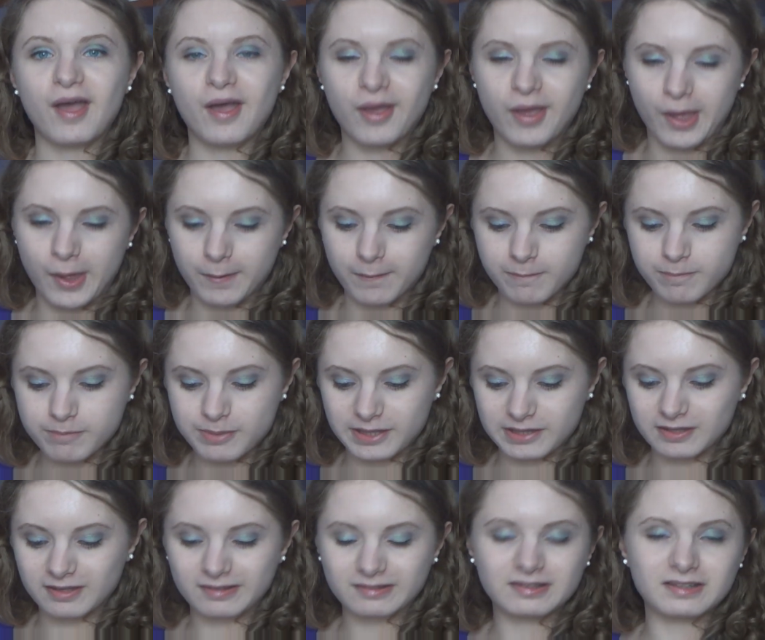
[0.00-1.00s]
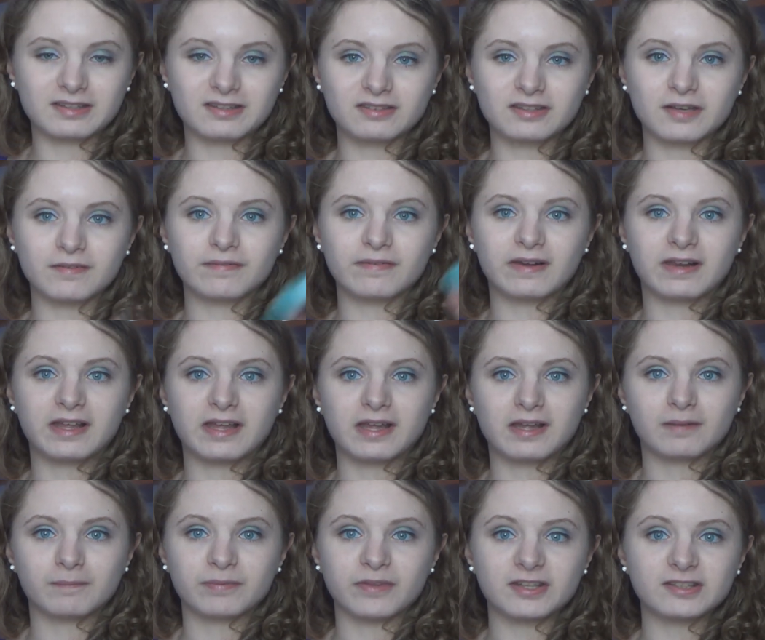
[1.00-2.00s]
but this is
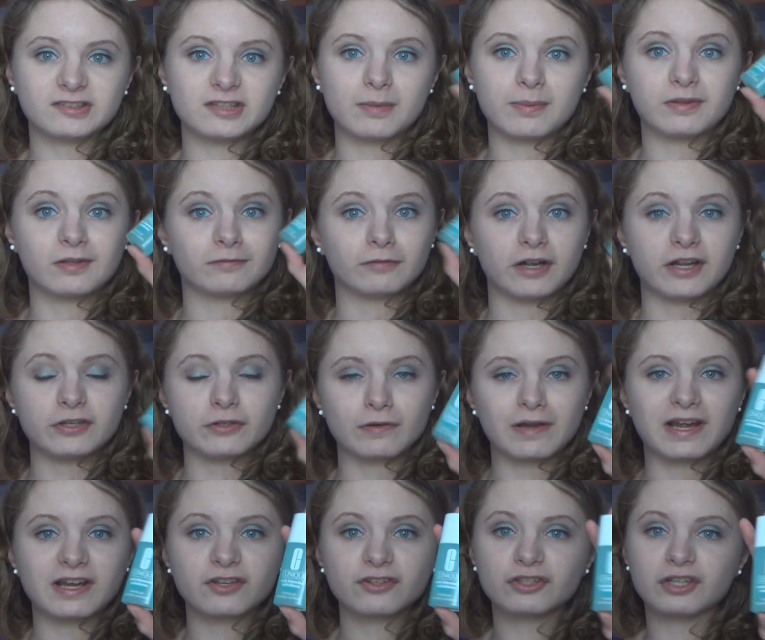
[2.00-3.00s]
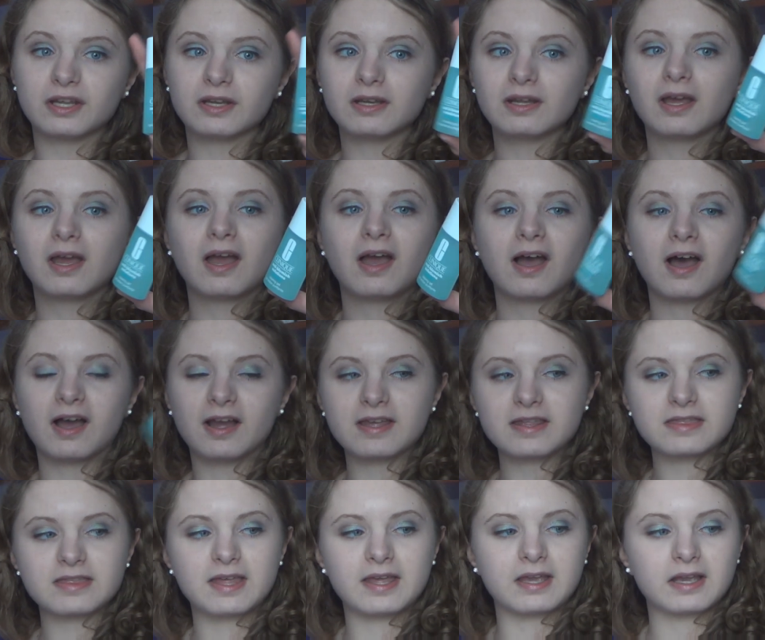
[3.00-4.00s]
definitely a step in the right direction,
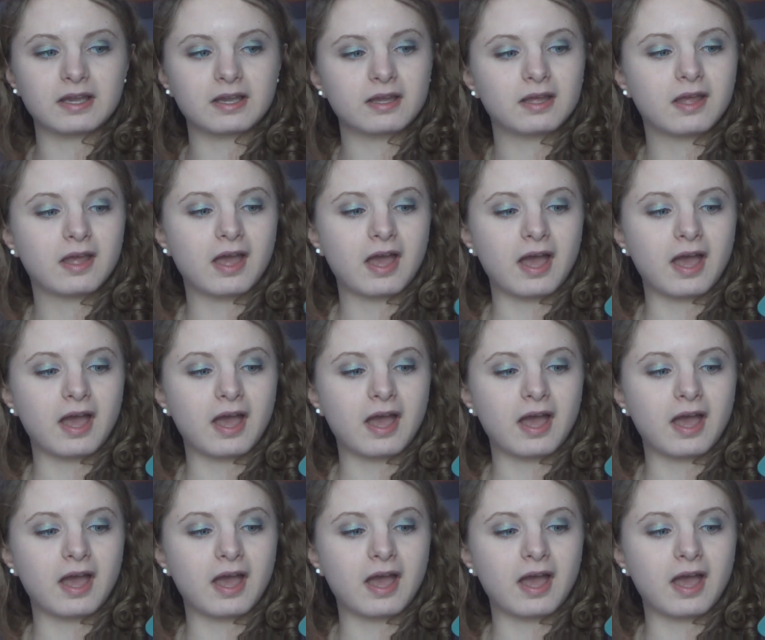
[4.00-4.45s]
I think.